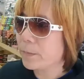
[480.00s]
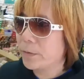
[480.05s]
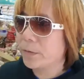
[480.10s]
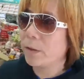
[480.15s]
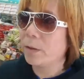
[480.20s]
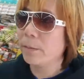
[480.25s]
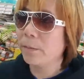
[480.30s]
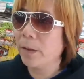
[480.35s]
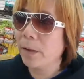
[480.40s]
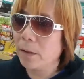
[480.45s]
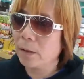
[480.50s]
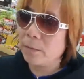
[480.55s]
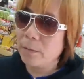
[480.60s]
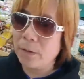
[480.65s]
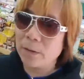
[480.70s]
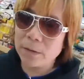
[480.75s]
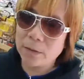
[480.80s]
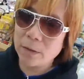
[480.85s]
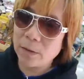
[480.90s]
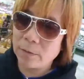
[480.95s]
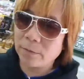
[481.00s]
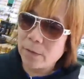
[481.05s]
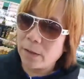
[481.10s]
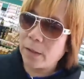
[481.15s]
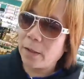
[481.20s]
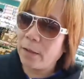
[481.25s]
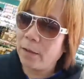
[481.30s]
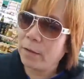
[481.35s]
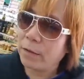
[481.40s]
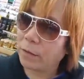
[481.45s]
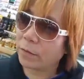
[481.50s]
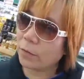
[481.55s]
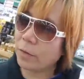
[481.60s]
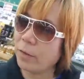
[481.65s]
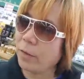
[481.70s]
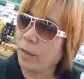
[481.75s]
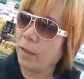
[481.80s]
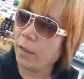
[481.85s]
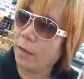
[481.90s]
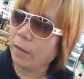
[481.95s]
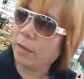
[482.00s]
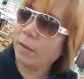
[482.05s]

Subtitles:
some milk, mga jobber cats, right here.